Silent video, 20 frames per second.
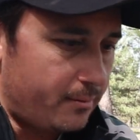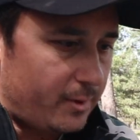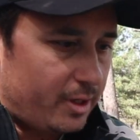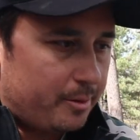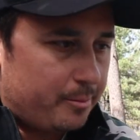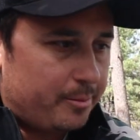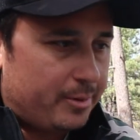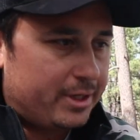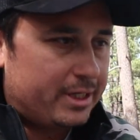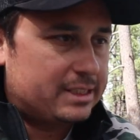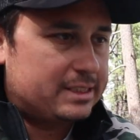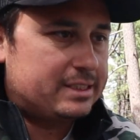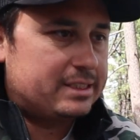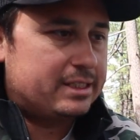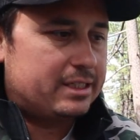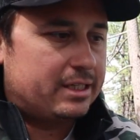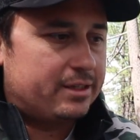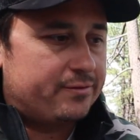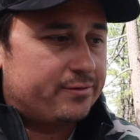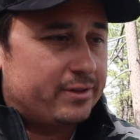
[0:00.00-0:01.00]
But
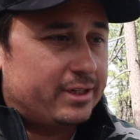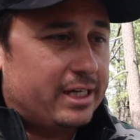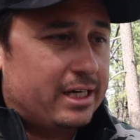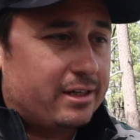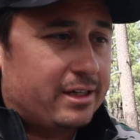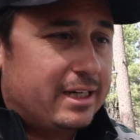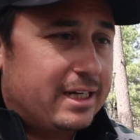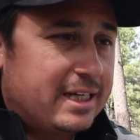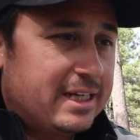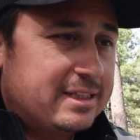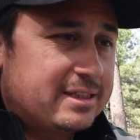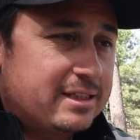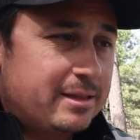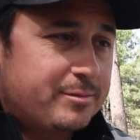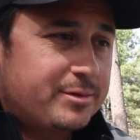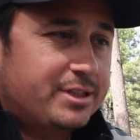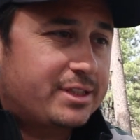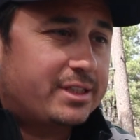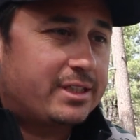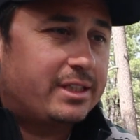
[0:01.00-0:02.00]
for now, guys,
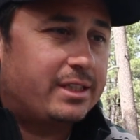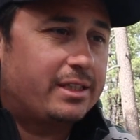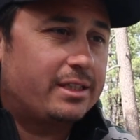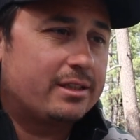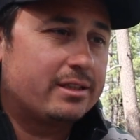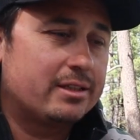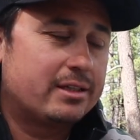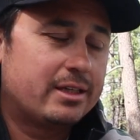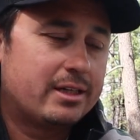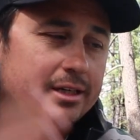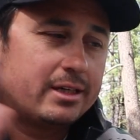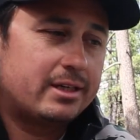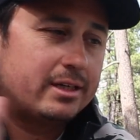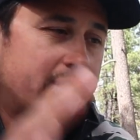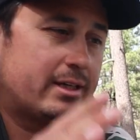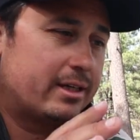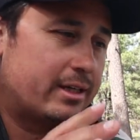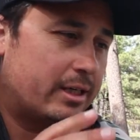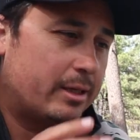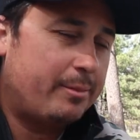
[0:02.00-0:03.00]
I'm just gonna
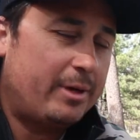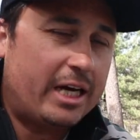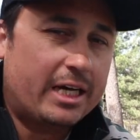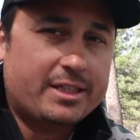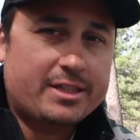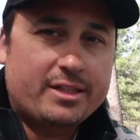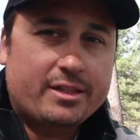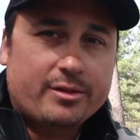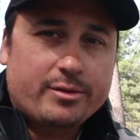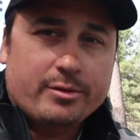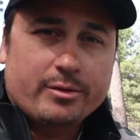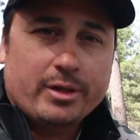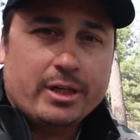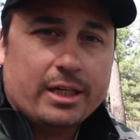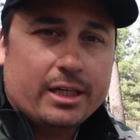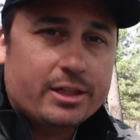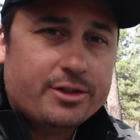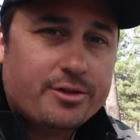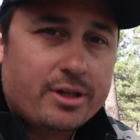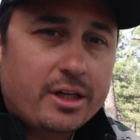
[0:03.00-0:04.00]
get back
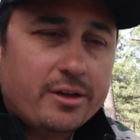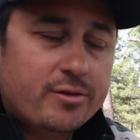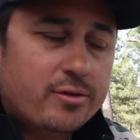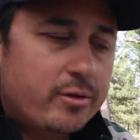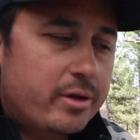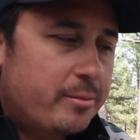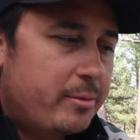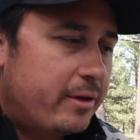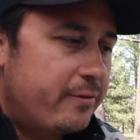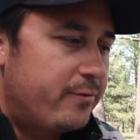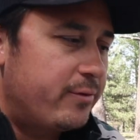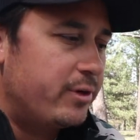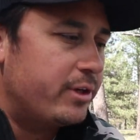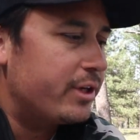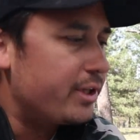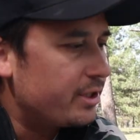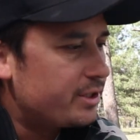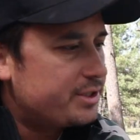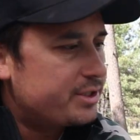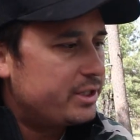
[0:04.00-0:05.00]
to transferring my
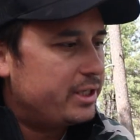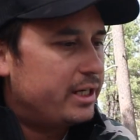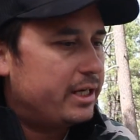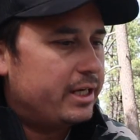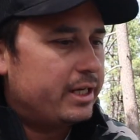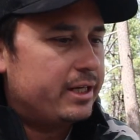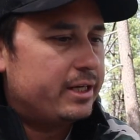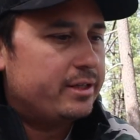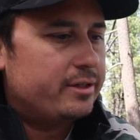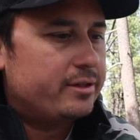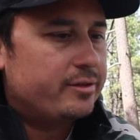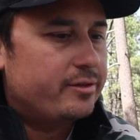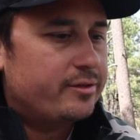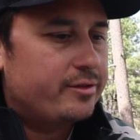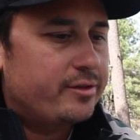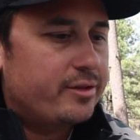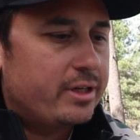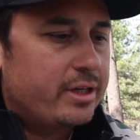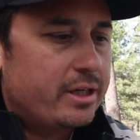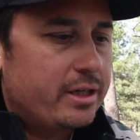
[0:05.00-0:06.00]
footage
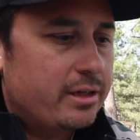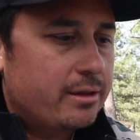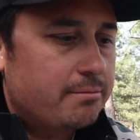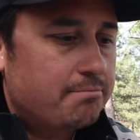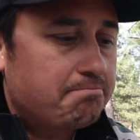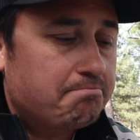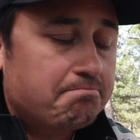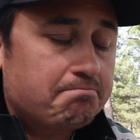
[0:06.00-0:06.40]
and